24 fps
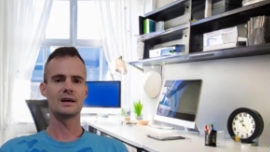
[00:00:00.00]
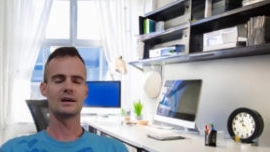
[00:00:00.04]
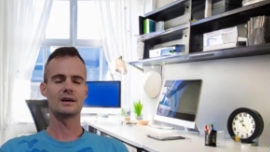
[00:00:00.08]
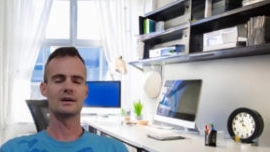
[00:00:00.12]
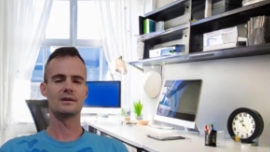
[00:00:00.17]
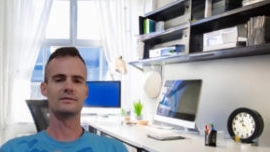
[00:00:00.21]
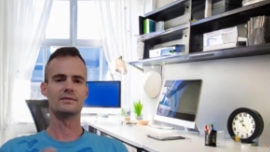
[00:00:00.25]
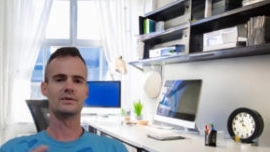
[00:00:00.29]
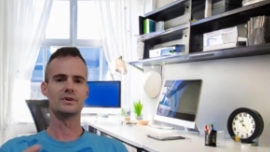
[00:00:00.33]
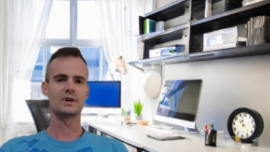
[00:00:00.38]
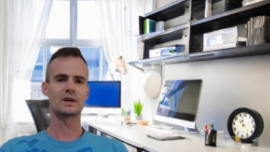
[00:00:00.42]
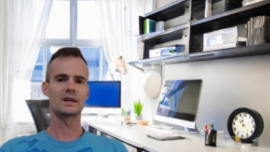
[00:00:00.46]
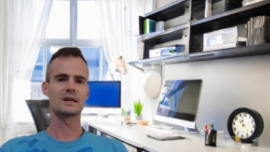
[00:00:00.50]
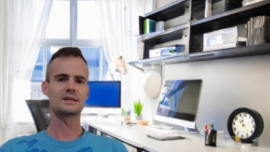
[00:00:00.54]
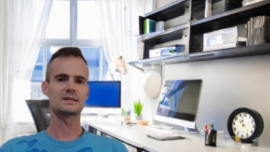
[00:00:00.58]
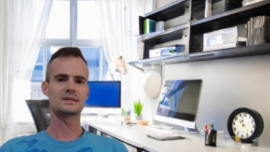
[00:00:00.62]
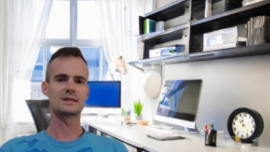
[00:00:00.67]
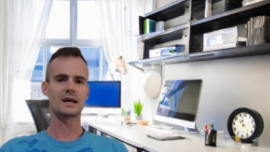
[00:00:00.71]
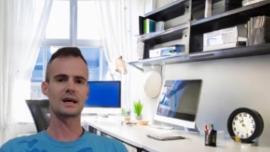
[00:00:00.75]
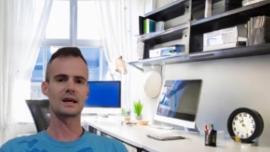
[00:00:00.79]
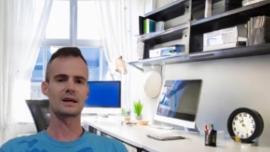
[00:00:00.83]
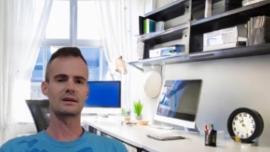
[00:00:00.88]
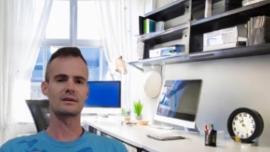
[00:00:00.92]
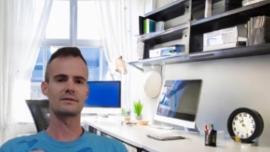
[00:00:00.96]
If you can
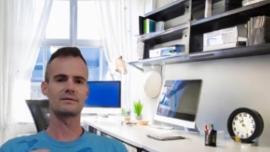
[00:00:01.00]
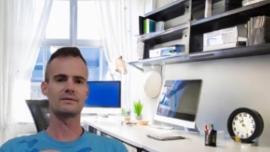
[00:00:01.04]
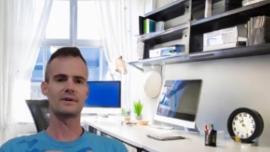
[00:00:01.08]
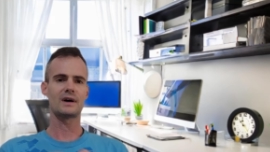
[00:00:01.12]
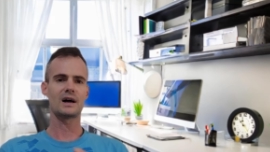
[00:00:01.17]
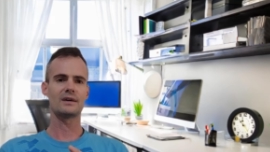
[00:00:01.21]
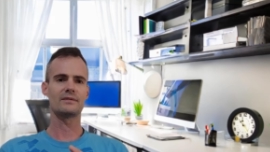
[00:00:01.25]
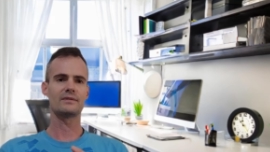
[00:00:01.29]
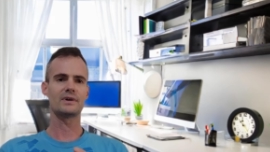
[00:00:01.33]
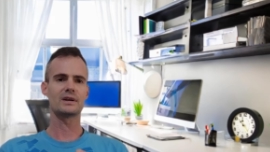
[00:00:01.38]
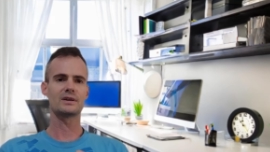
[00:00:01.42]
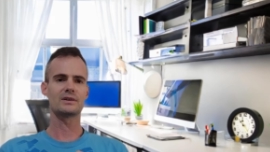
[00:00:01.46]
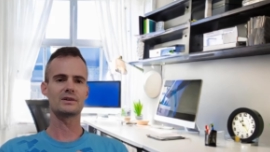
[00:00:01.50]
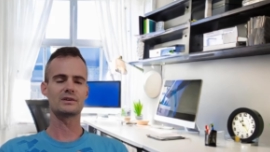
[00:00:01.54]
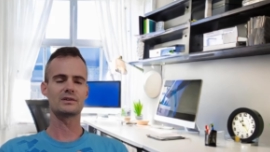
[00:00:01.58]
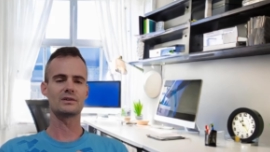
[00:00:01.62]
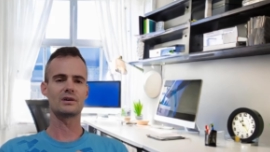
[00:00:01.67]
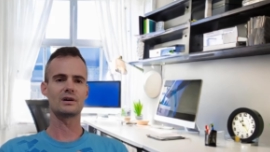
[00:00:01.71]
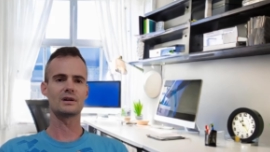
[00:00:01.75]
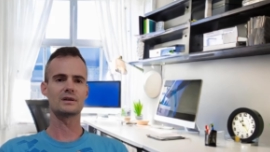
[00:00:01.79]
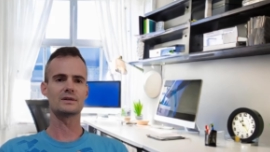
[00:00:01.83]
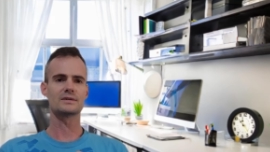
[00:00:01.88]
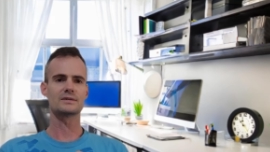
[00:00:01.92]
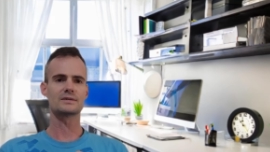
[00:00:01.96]
take
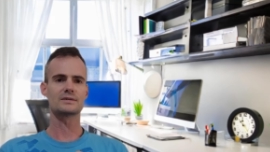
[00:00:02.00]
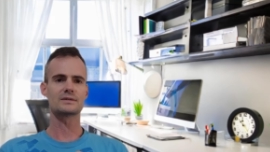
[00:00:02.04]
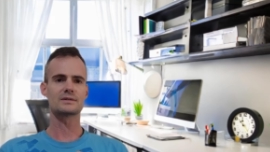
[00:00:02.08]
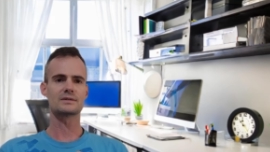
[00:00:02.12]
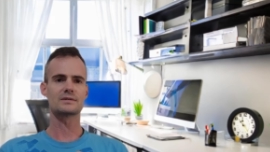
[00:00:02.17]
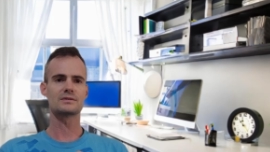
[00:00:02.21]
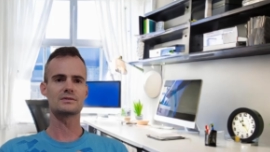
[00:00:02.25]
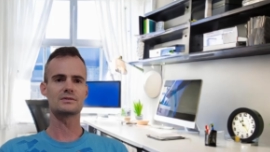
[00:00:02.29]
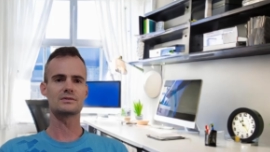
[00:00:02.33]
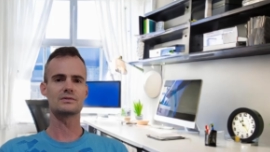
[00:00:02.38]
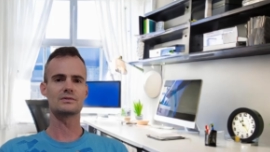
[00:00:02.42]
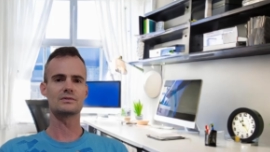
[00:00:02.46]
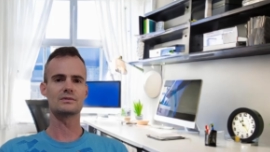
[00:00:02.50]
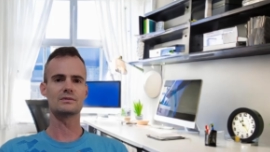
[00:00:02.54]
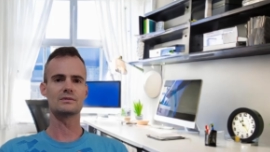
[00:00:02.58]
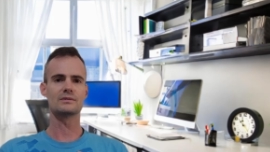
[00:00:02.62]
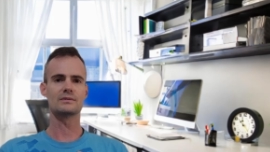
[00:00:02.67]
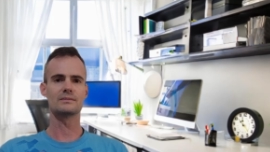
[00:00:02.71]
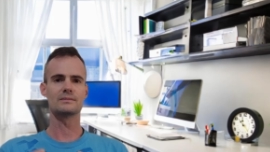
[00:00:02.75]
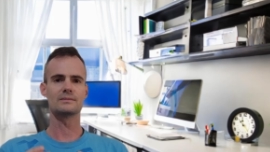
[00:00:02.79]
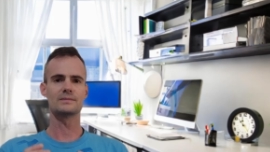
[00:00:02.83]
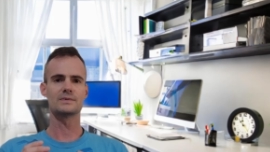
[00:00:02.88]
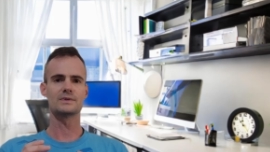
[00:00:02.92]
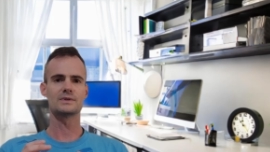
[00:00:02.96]
$500 to
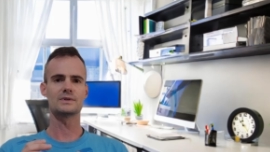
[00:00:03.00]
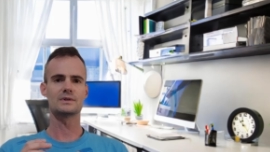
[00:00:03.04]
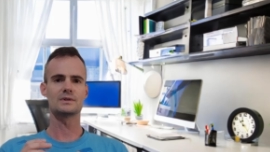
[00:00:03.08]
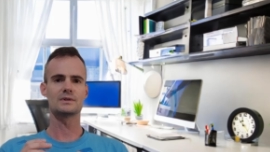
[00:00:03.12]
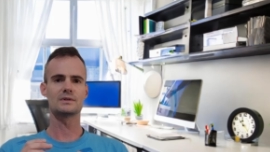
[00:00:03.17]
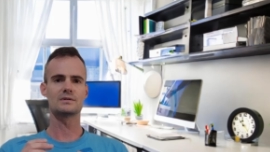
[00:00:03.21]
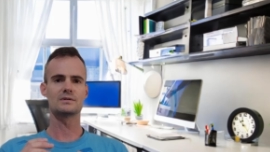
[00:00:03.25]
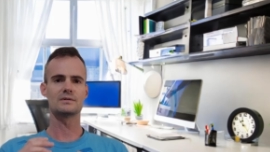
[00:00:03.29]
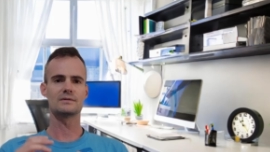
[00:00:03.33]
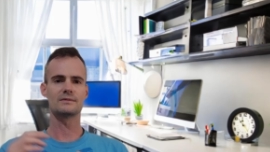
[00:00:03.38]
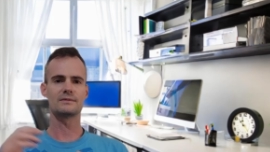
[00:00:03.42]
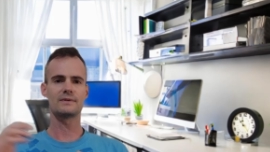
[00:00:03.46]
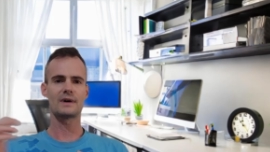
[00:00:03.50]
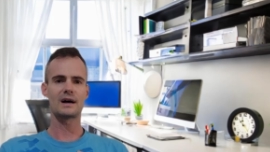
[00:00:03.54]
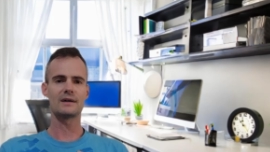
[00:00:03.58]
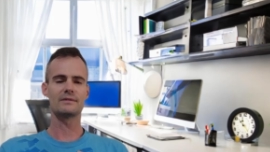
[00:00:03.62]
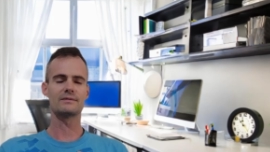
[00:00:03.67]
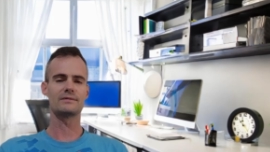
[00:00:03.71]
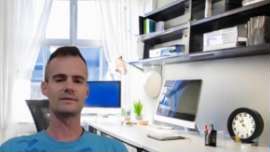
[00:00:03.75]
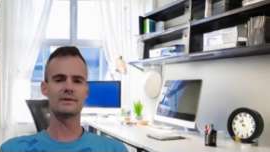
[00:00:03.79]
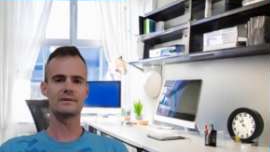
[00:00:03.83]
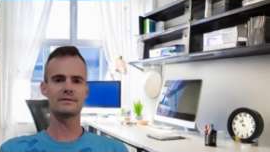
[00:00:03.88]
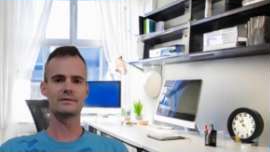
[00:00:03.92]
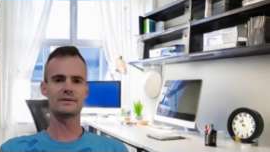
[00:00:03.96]
to
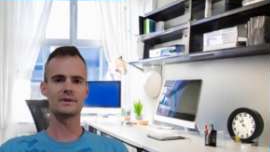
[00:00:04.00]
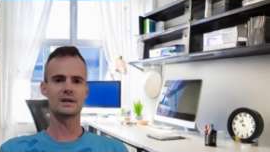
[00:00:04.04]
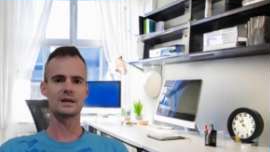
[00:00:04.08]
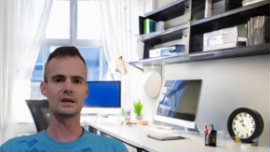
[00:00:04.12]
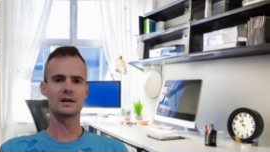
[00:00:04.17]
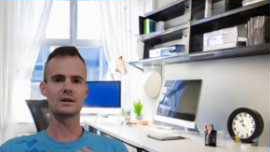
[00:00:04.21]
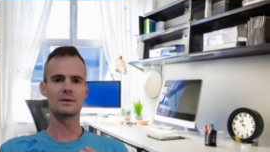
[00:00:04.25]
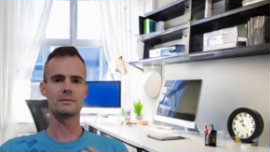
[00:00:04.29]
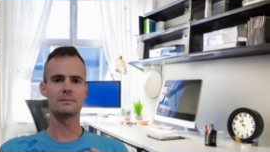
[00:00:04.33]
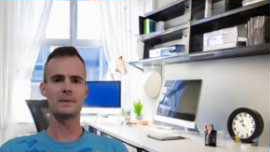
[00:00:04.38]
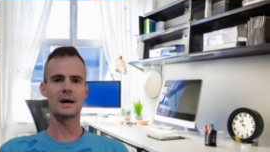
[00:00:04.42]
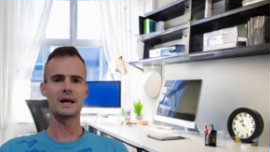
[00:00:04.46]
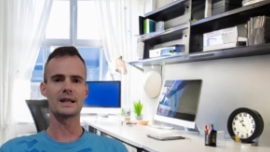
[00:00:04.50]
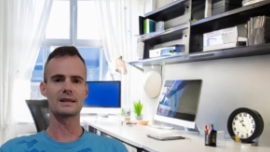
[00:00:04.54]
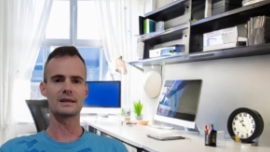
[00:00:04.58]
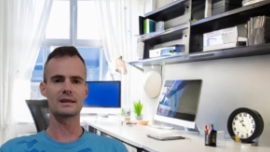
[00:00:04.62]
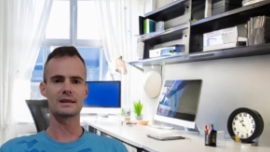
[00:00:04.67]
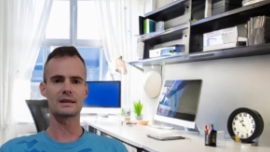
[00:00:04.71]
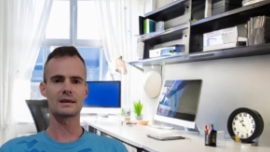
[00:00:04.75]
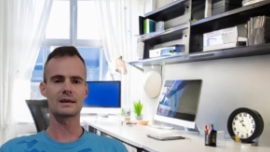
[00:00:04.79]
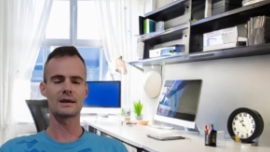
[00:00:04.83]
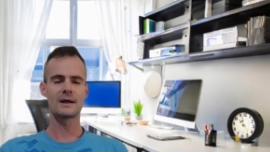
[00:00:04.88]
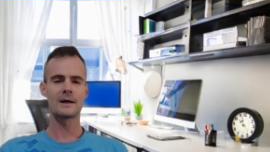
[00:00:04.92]
550 in a month,